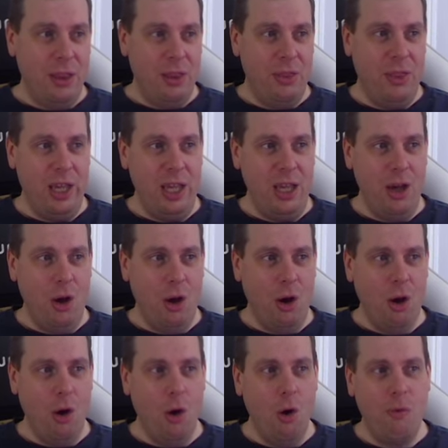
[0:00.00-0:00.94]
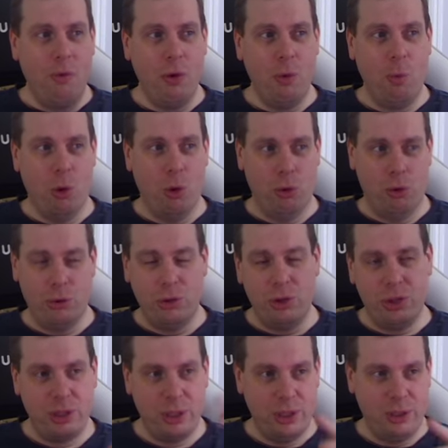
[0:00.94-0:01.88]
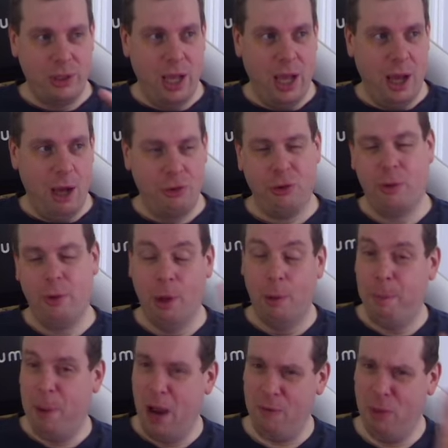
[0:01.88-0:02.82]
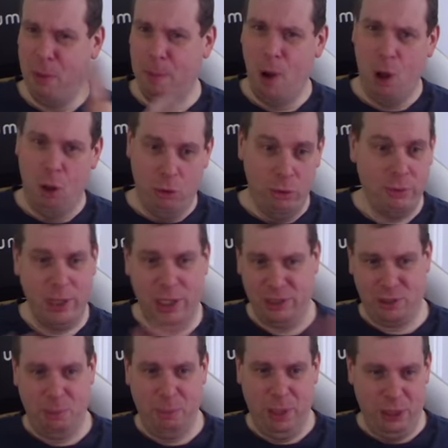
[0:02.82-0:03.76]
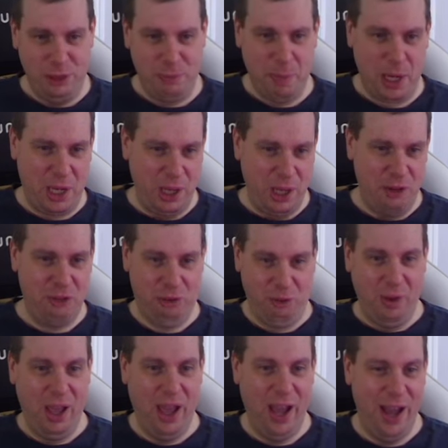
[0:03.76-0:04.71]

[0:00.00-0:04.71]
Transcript: The other ones, apart from the Marvel, that's completely speculation.